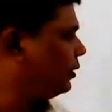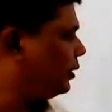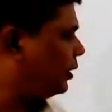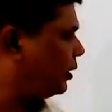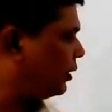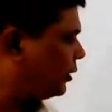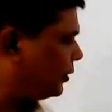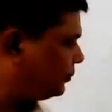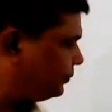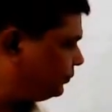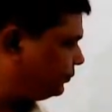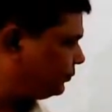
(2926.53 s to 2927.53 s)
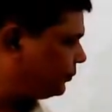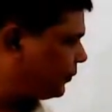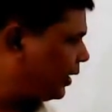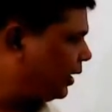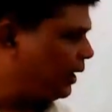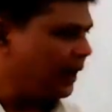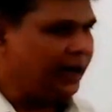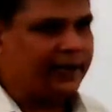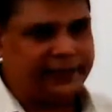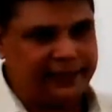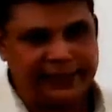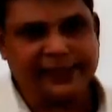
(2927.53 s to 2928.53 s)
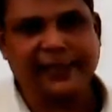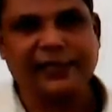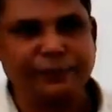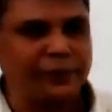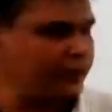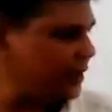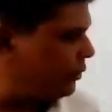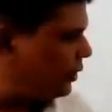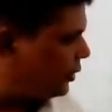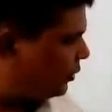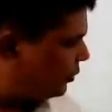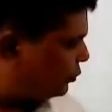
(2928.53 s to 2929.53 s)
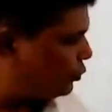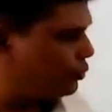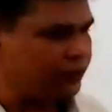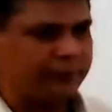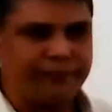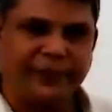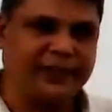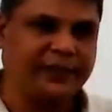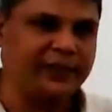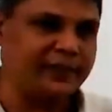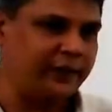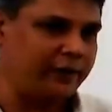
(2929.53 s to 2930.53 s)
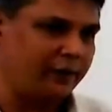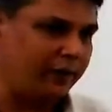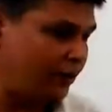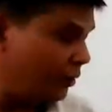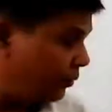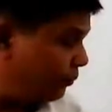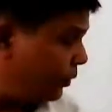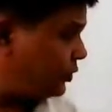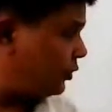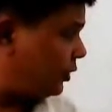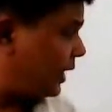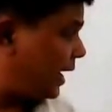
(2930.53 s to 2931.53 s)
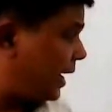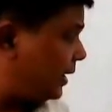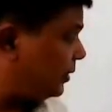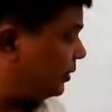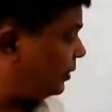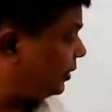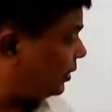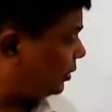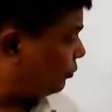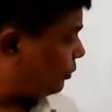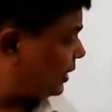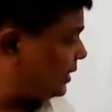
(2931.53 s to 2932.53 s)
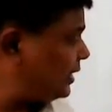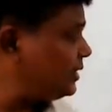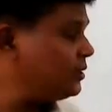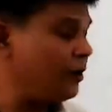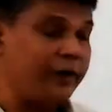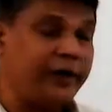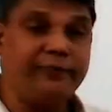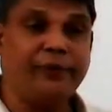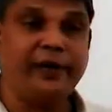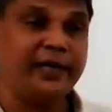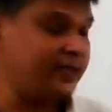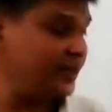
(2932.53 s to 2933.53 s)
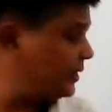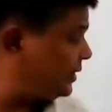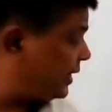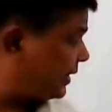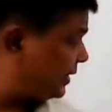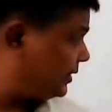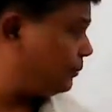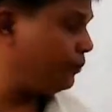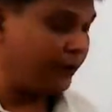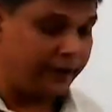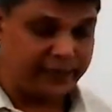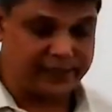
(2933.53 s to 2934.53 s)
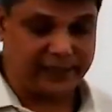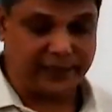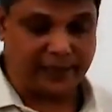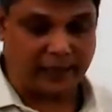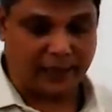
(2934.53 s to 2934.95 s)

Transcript: And this response, I will show some pictures. I will not talk much on that. One thing is learning for DSS is that is the fundraising,